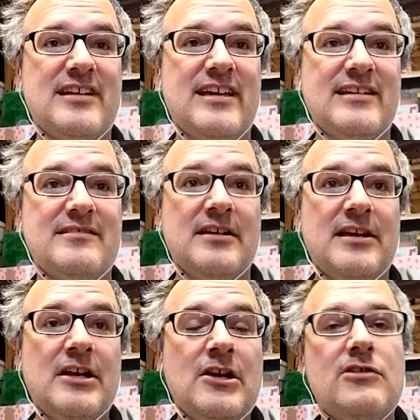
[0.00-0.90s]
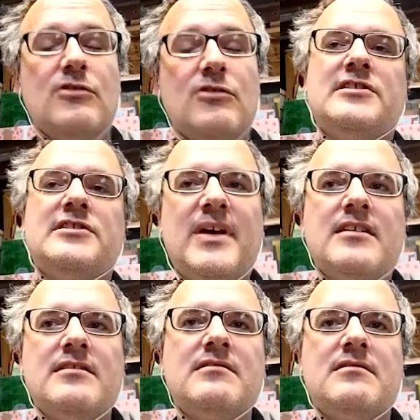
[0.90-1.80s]
And you know, it's
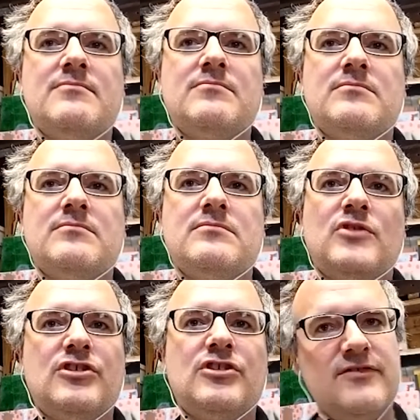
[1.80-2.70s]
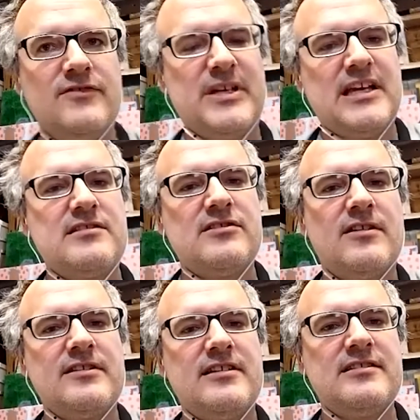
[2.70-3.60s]
been good for me as an
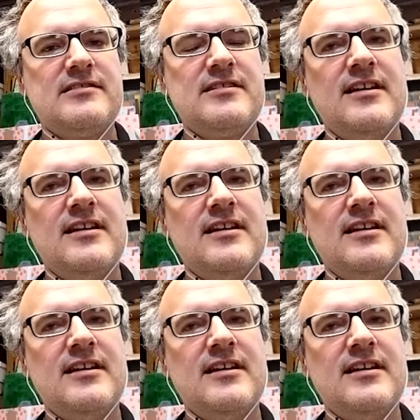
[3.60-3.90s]
artist.